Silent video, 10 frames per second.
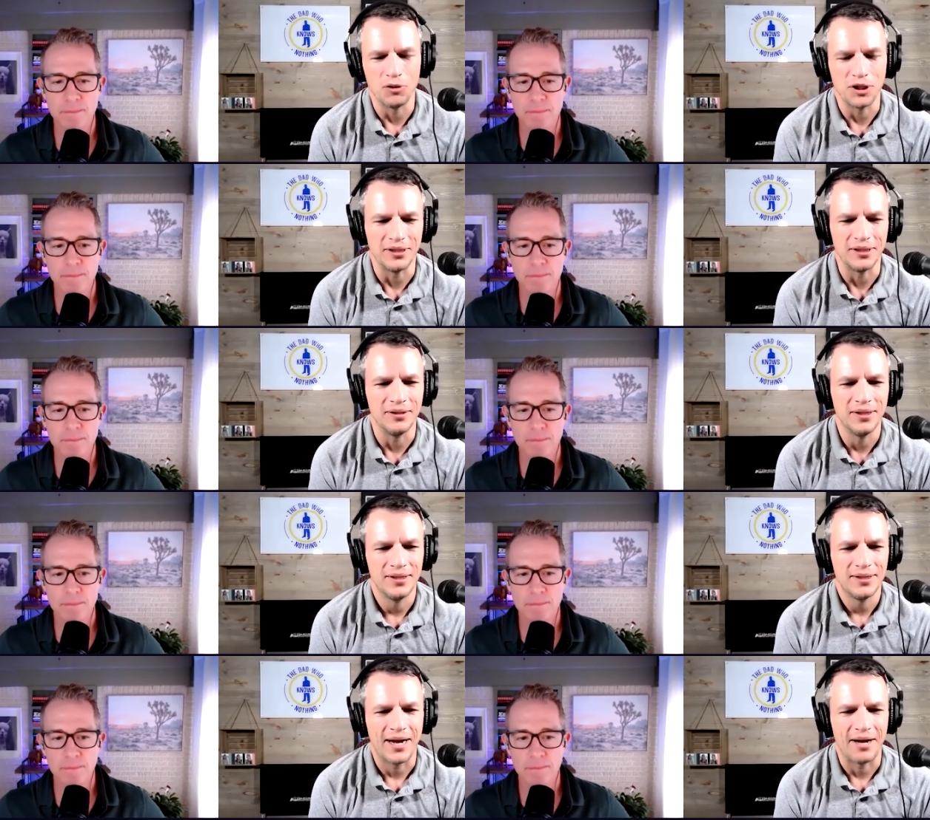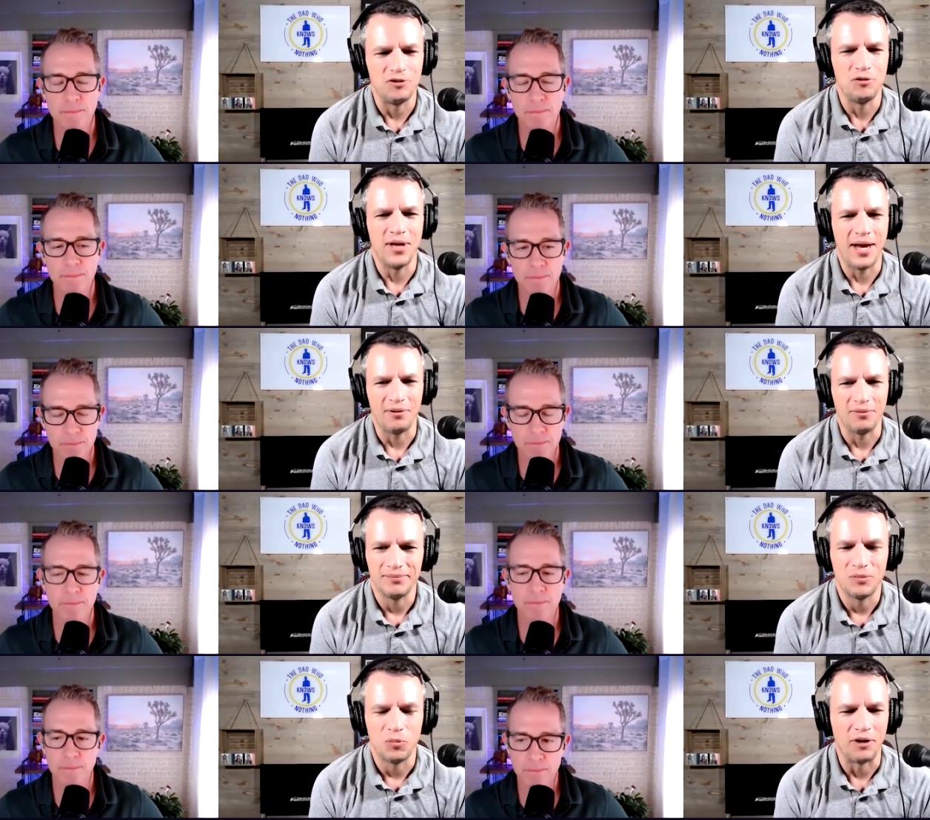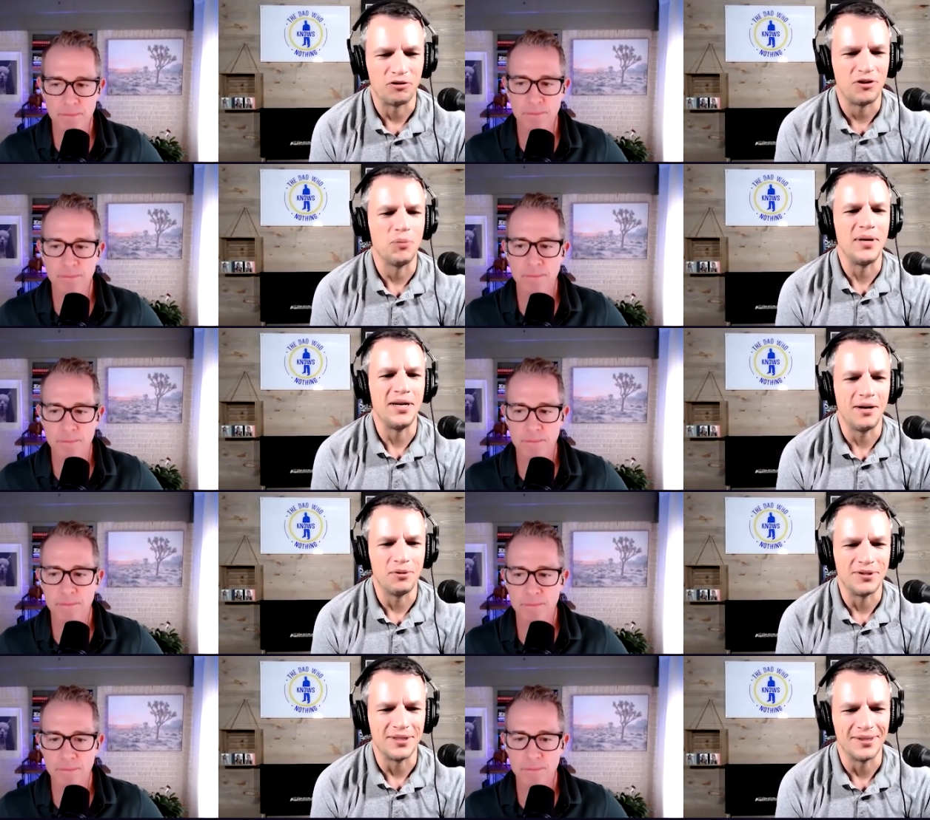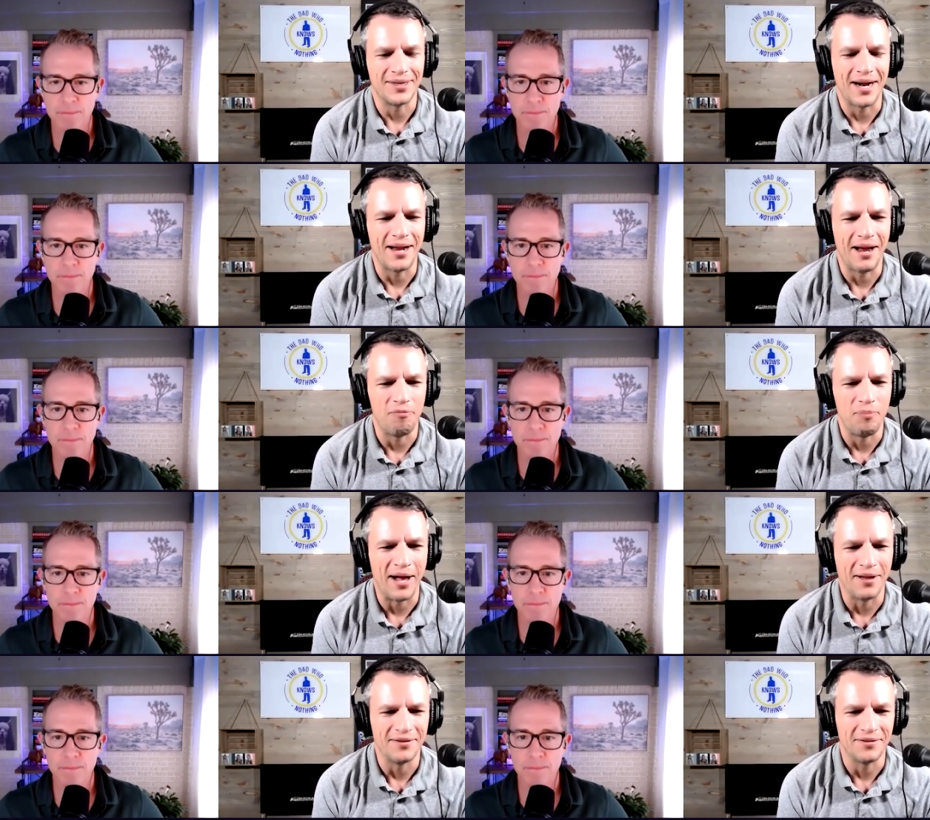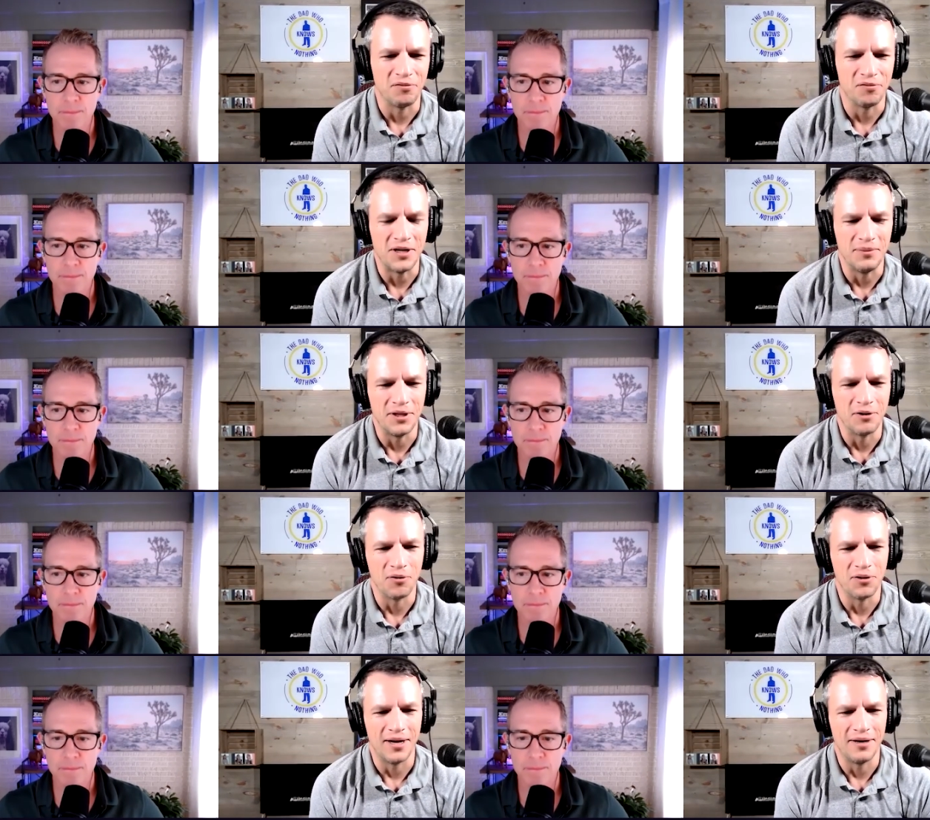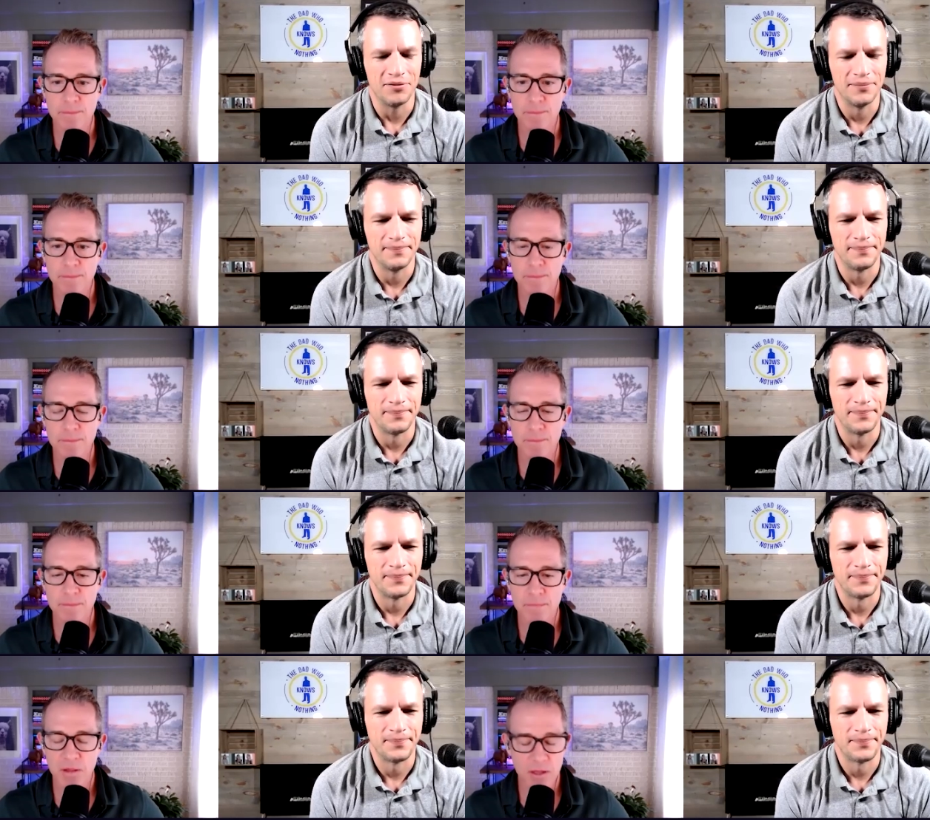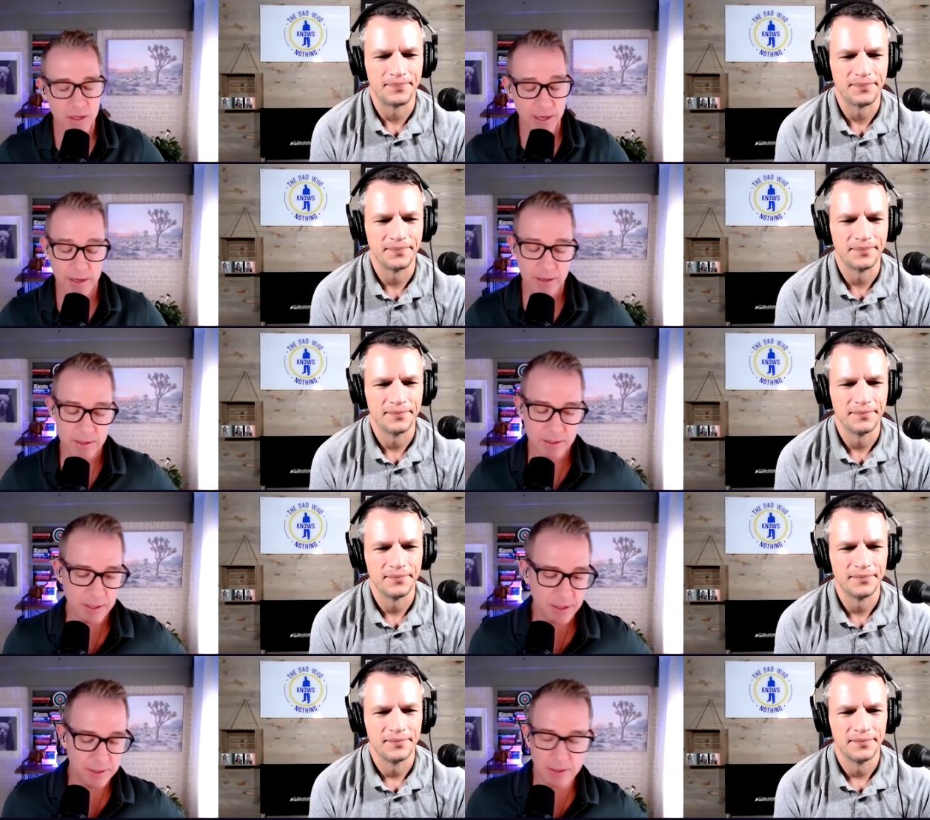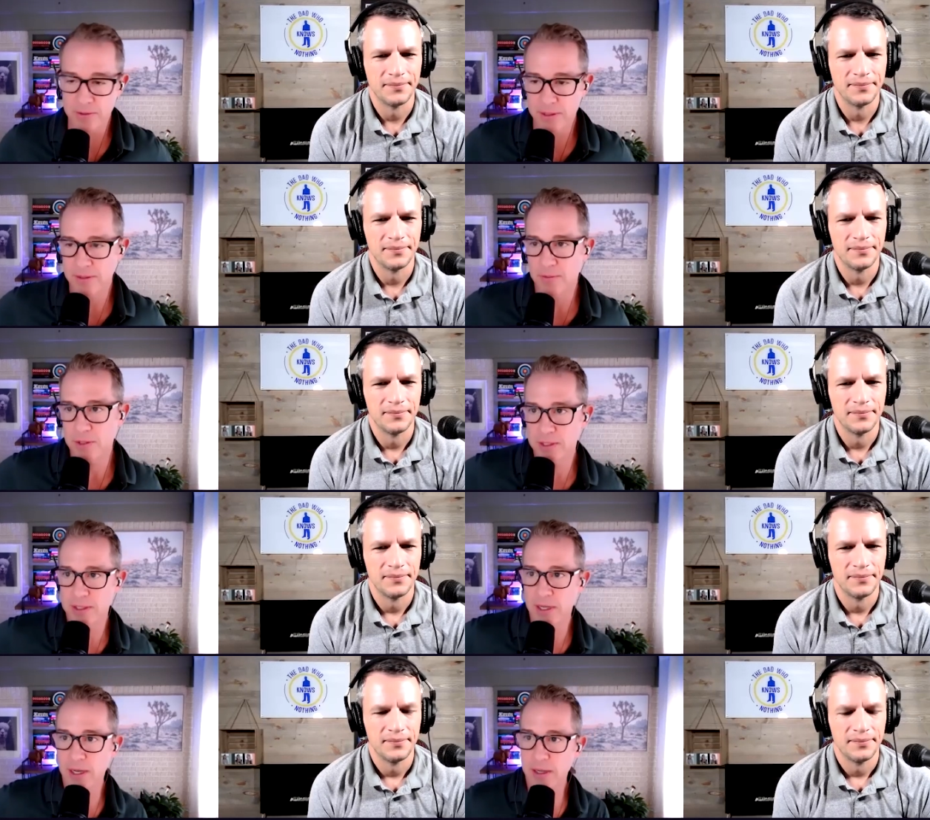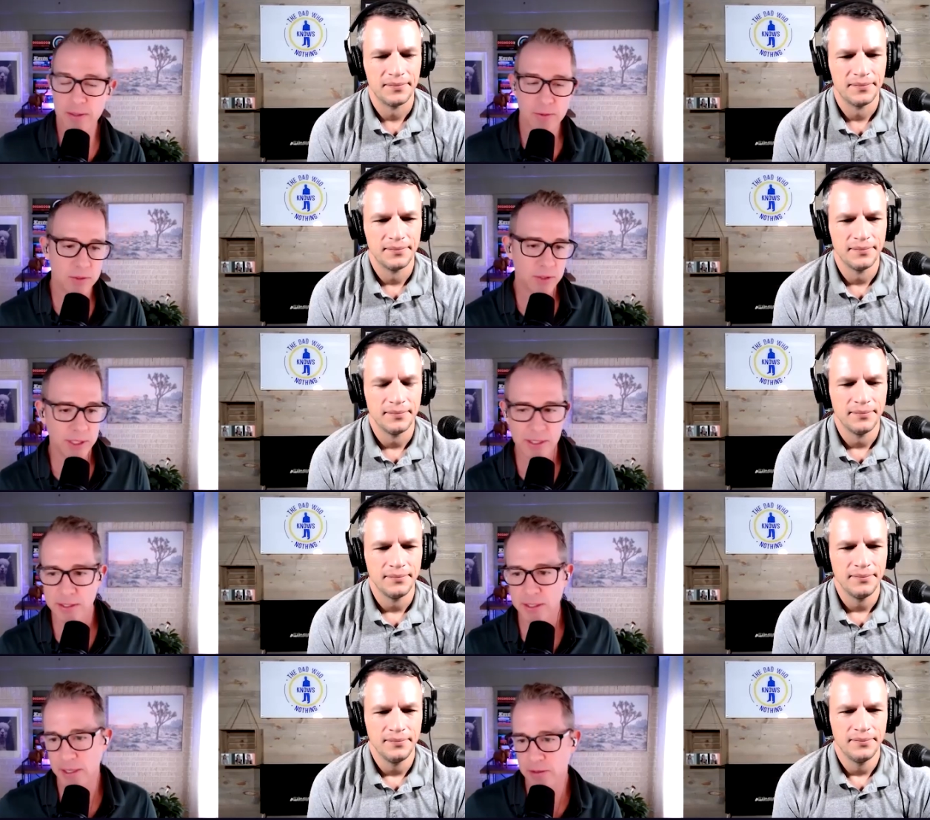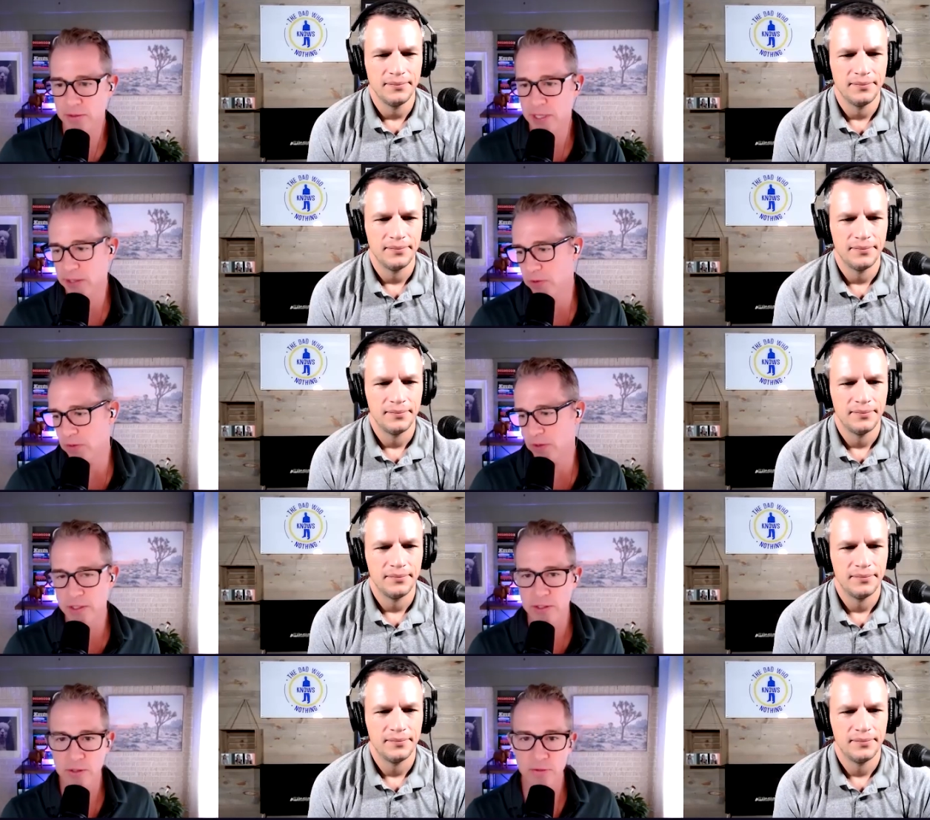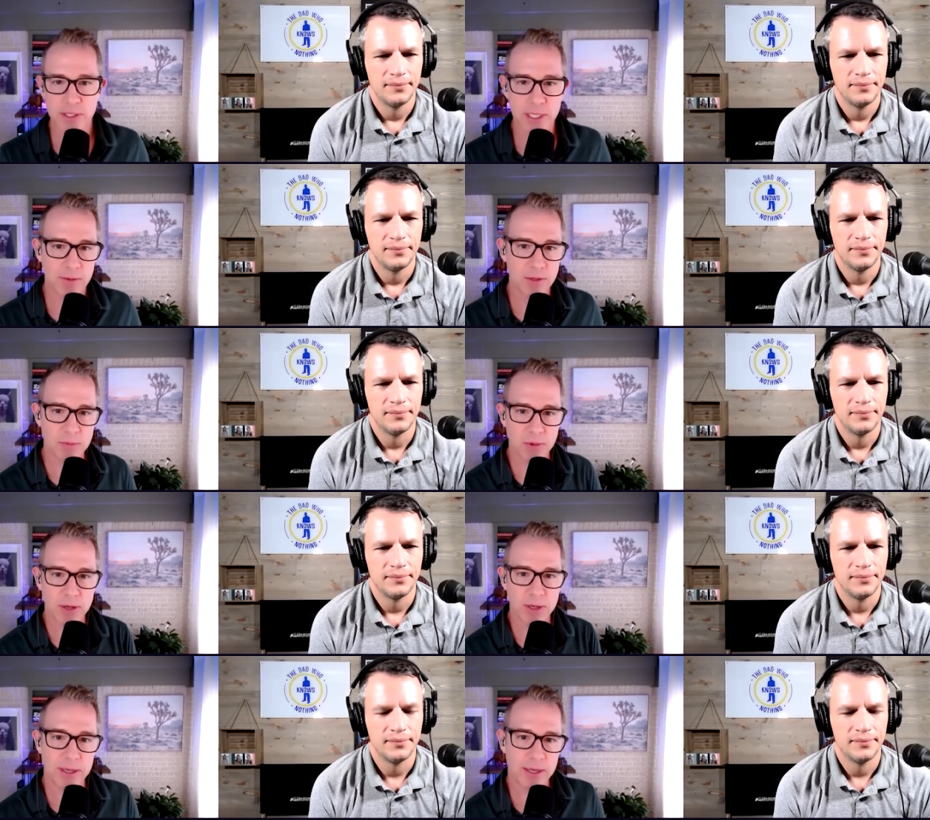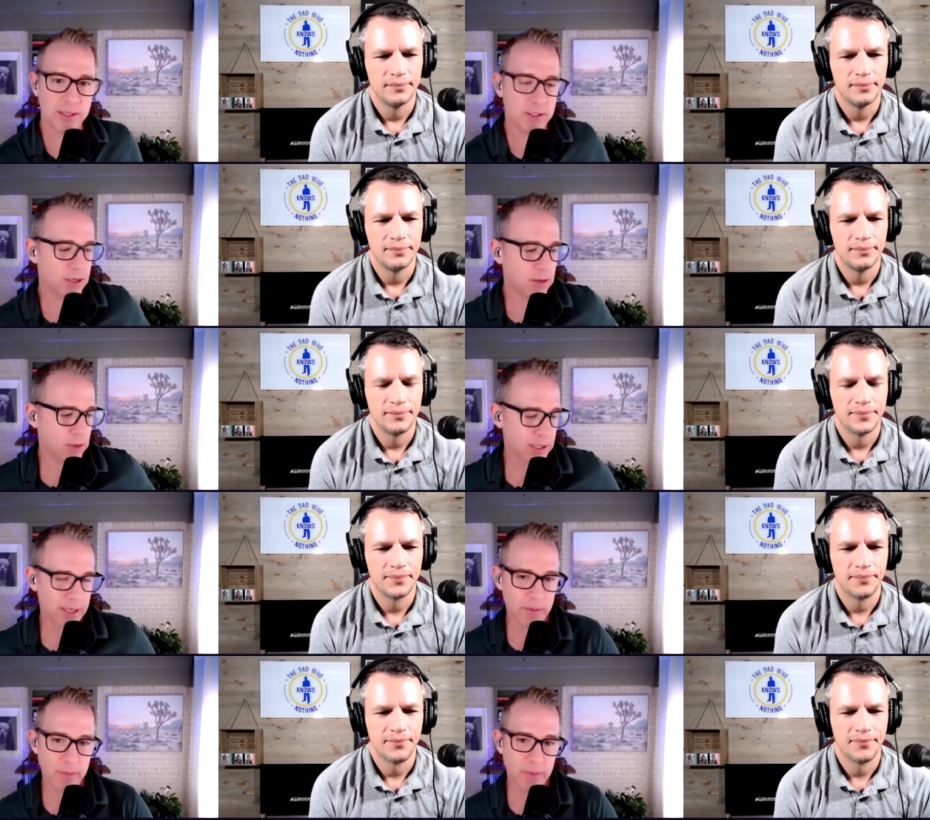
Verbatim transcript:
Speaker 1: coaching and how to do that while still being able to kind of have balance and freedom in their own lives
Speaker 2: yeah uh, you know it was uh, it was really easy i knew exactly what i wanted to do from the time i was born and it just all worked out